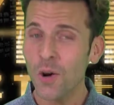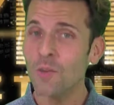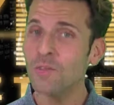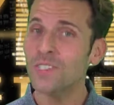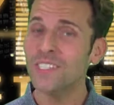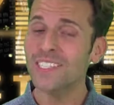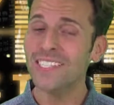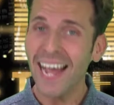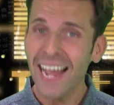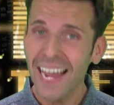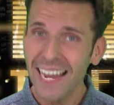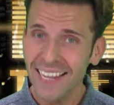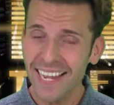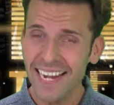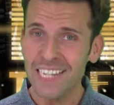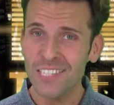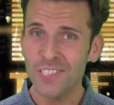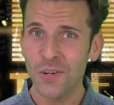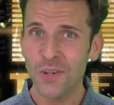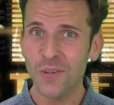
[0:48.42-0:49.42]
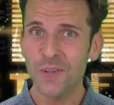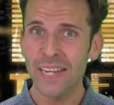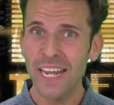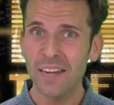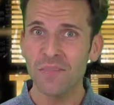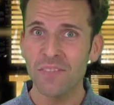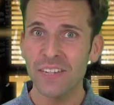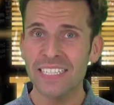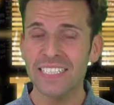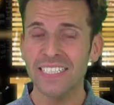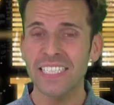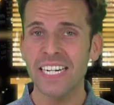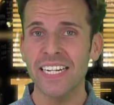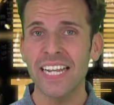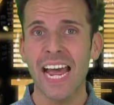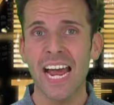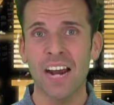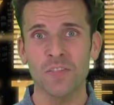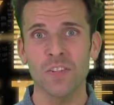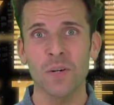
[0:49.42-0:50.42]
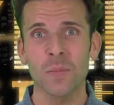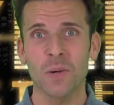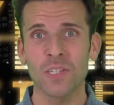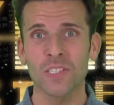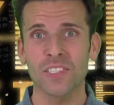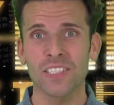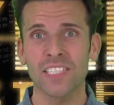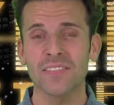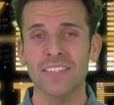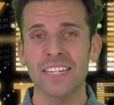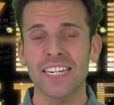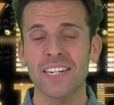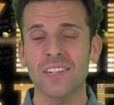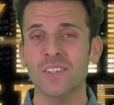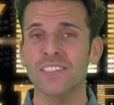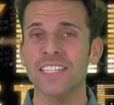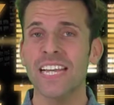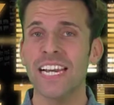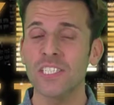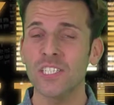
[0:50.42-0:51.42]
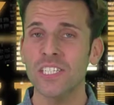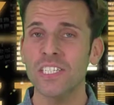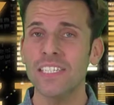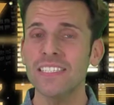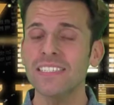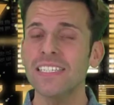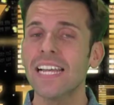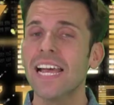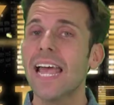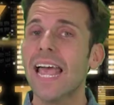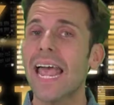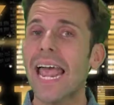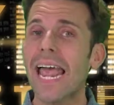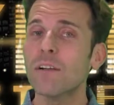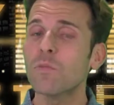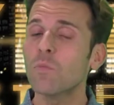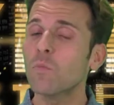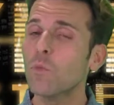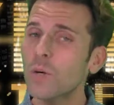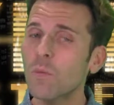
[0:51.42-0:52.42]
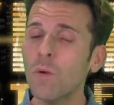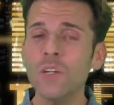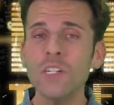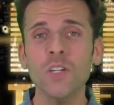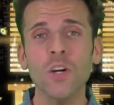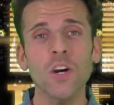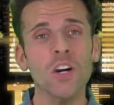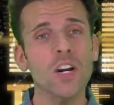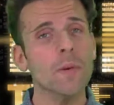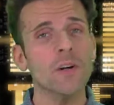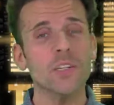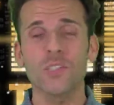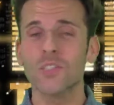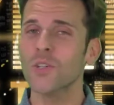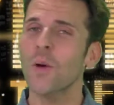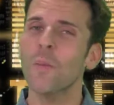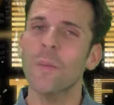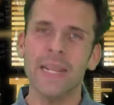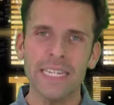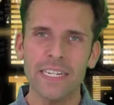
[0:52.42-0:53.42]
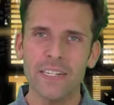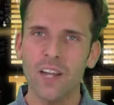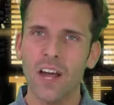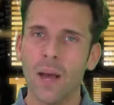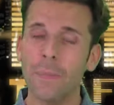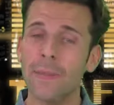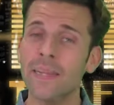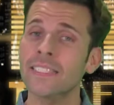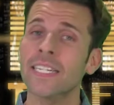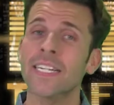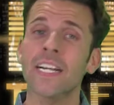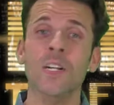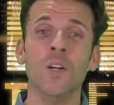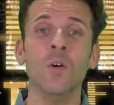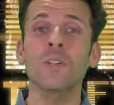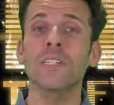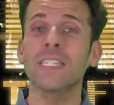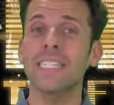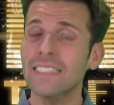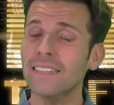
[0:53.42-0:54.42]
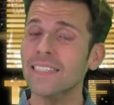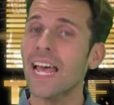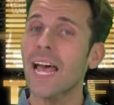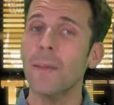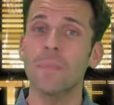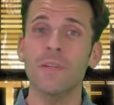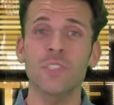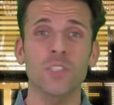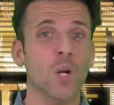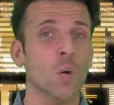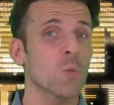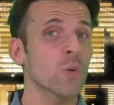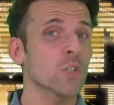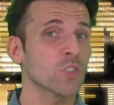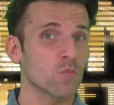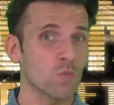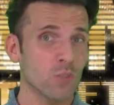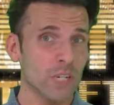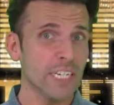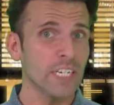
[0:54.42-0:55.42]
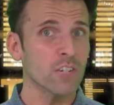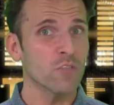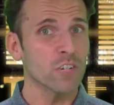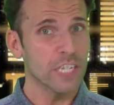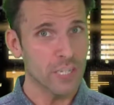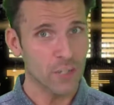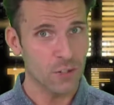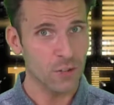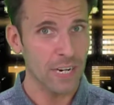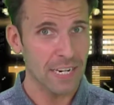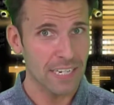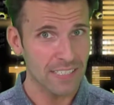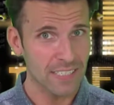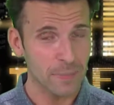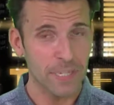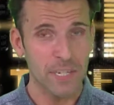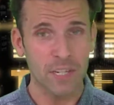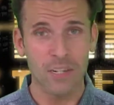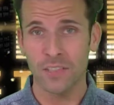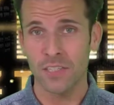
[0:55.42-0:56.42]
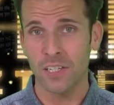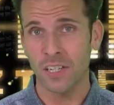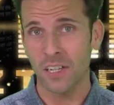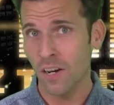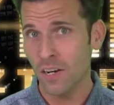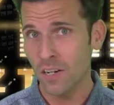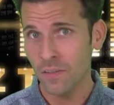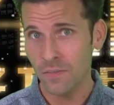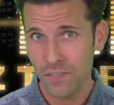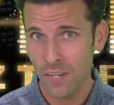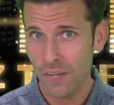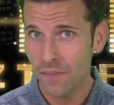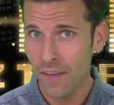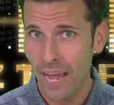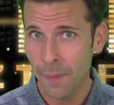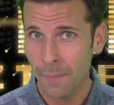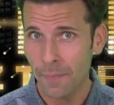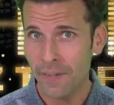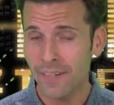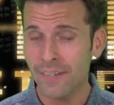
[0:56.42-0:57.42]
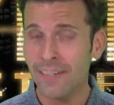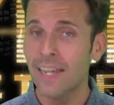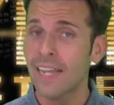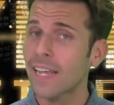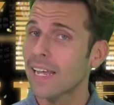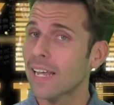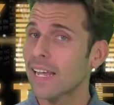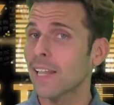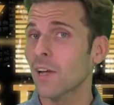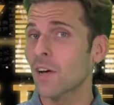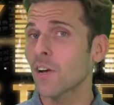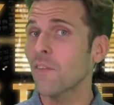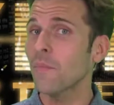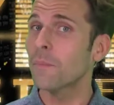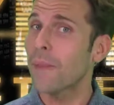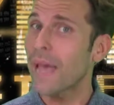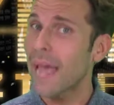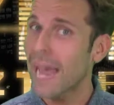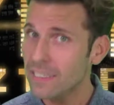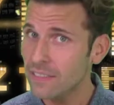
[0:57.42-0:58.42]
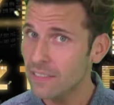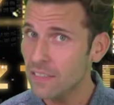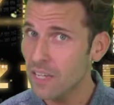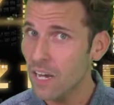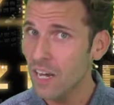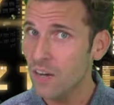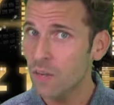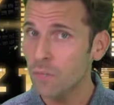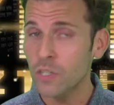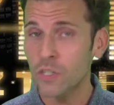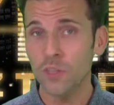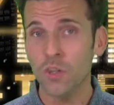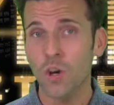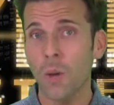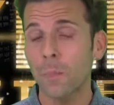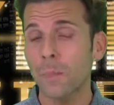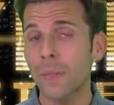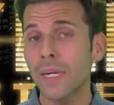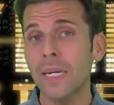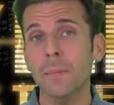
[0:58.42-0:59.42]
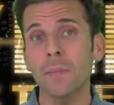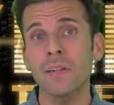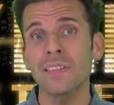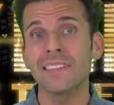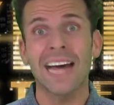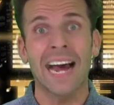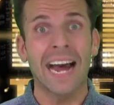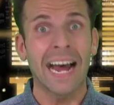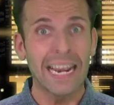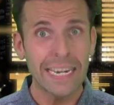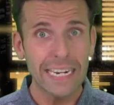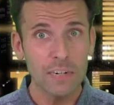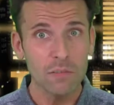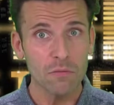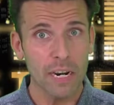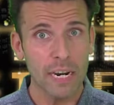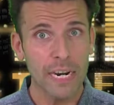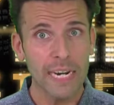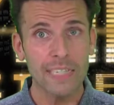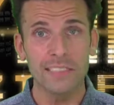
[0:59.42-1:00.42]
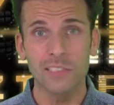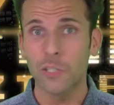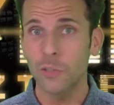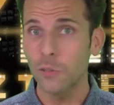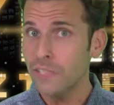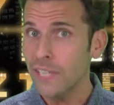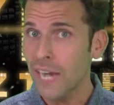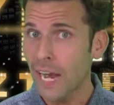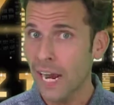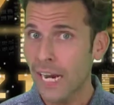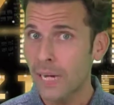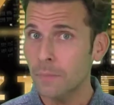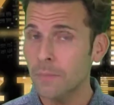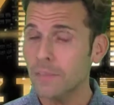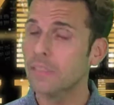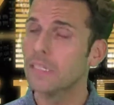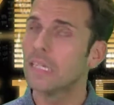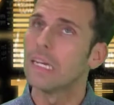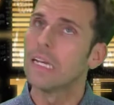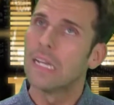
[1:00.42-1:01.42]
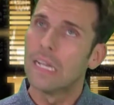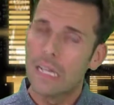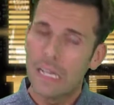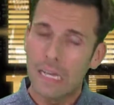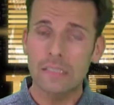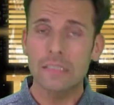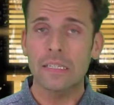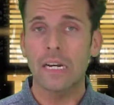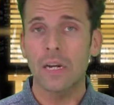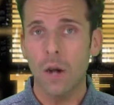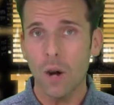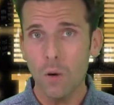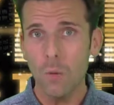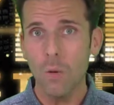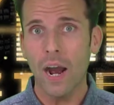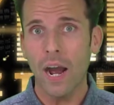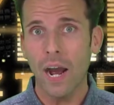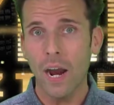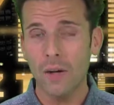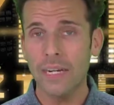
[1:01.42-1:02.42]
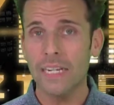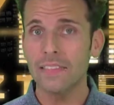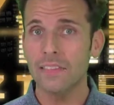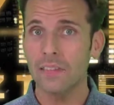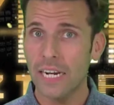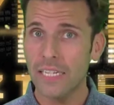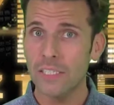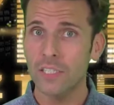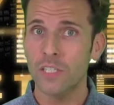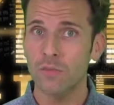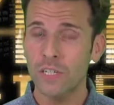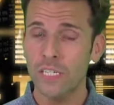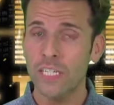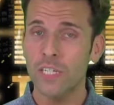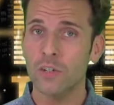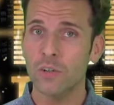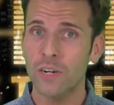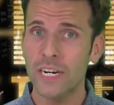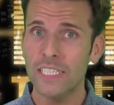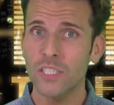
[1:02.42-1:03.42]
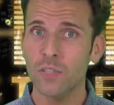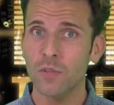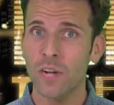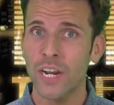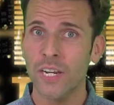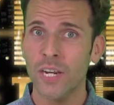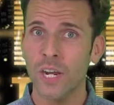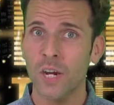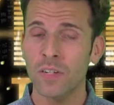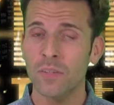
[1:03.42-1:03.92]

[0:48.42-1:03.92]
of Skylines on Netflix here at AfterBuzz TV in Los Angeles. And we want to talk about so many topics. And I know this episode was really, really crazy because a lot of stuff happened, a lot of bad stuff. We saw people dying, right? Two times. I was like, oh wow, that's actually really crazy right now,